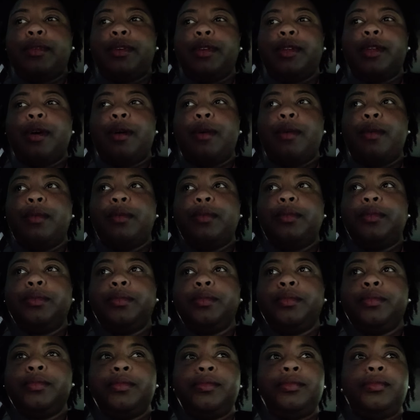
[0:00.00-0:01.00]
you know,
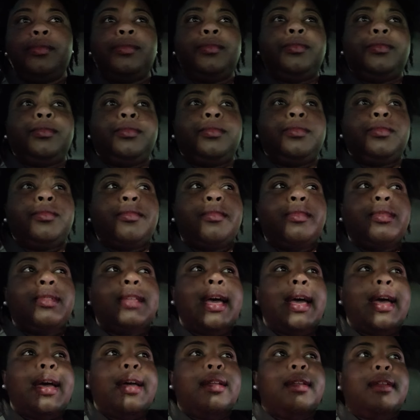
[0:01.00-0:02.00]

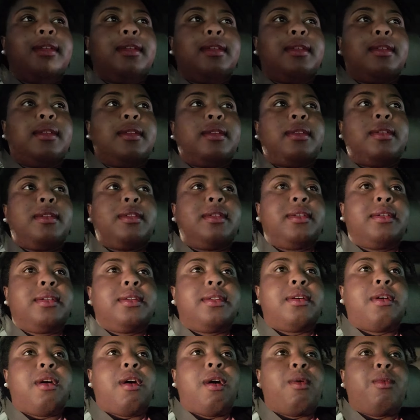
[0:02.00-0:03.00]
that
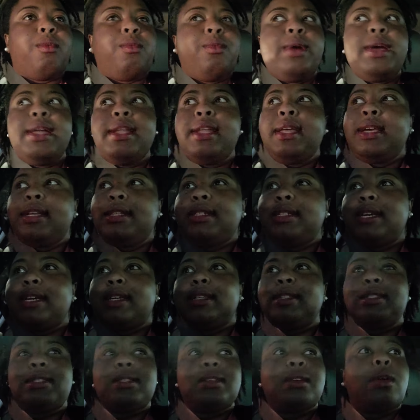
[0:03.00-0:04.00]
are really
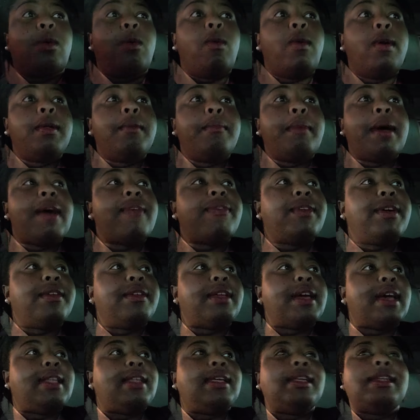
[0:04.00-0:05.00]
just going about their
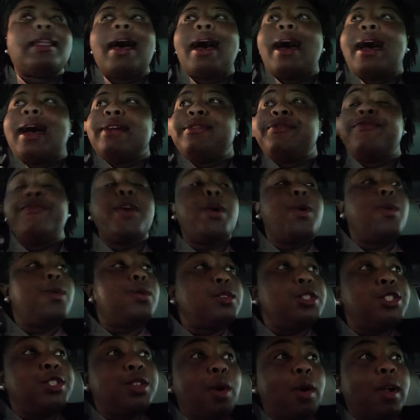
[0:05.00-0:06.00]
daily life.
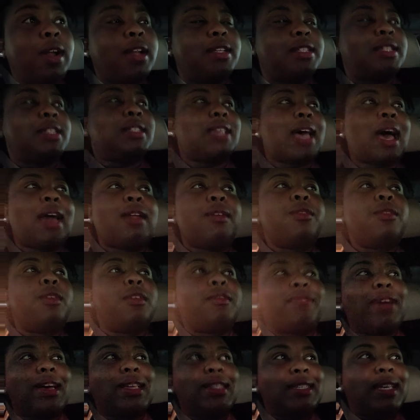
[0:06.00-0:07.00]
Food shortages. I don't
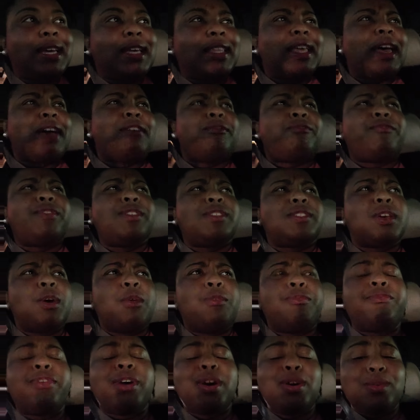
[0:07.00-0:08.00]
know if I said that.
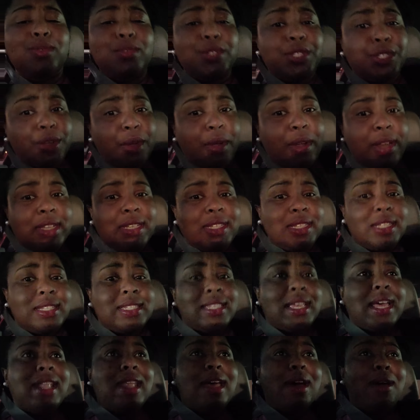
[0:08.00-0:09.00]
So food
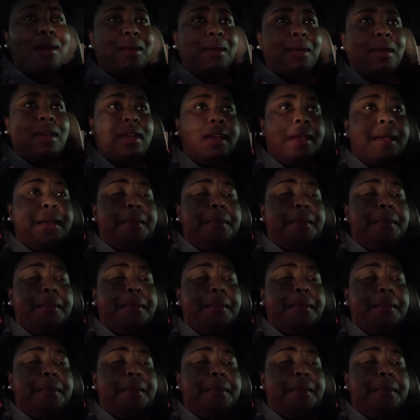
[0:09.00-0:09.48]
shortages. Hello.